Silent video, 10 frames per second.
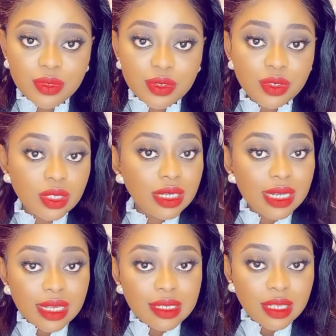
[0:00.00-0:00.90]
So the
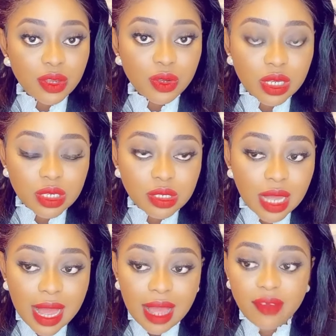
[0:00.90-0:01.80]
next thing you need to
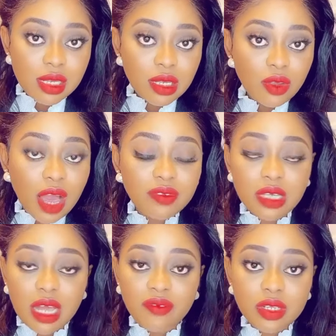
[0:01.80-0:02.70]
have, you have to
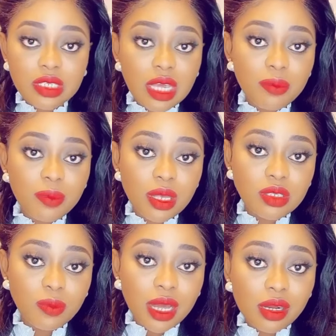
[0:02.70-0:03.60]
have a
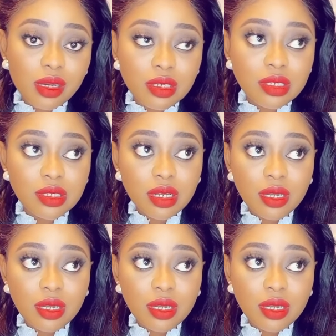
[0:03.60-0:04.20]
tuberculosis